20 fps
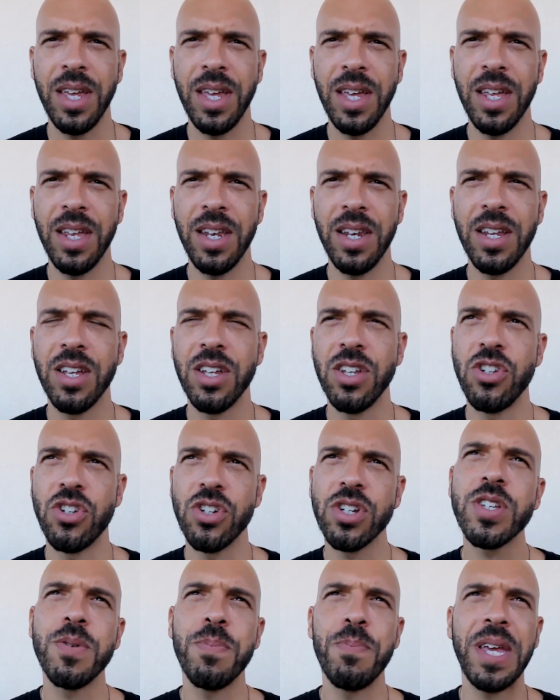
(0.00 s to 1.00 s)
in
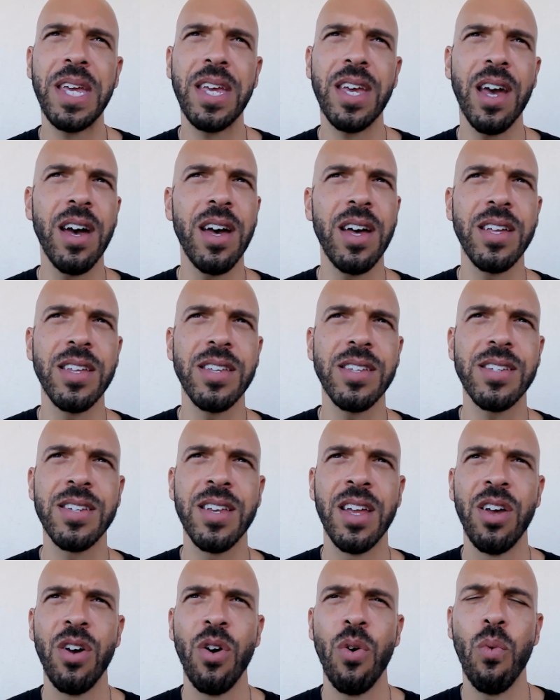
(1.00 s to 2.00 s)
just
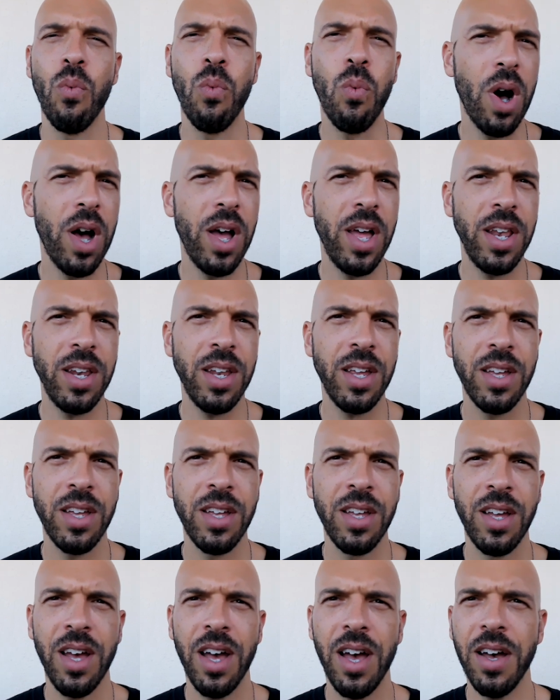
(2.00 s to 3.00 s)
because one
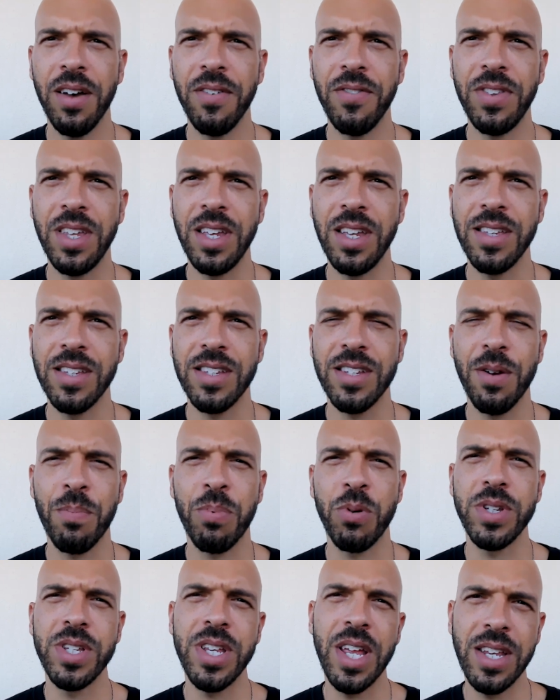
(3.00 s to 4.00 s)
of these
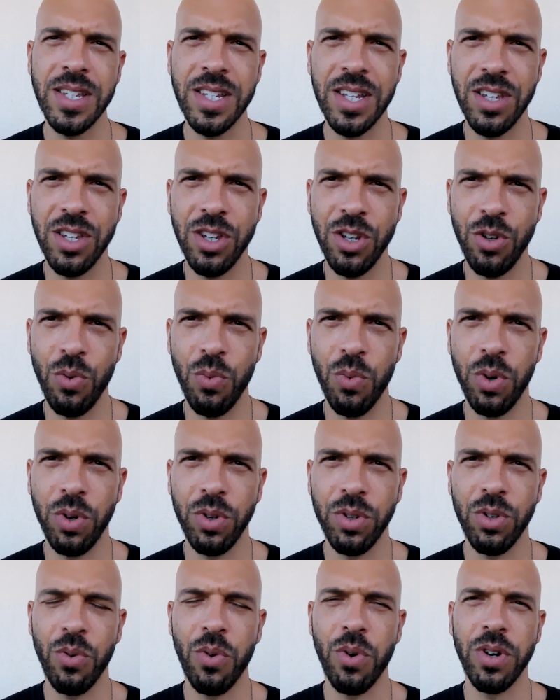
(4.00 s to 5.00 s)
presented new
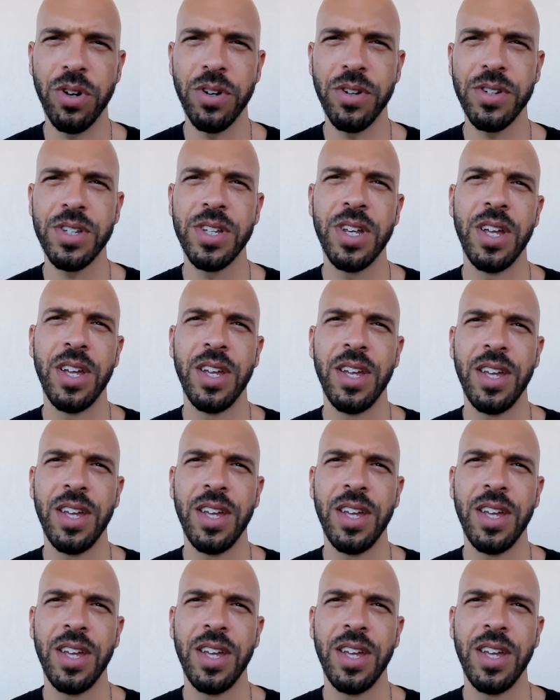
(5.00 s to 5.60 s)
world orders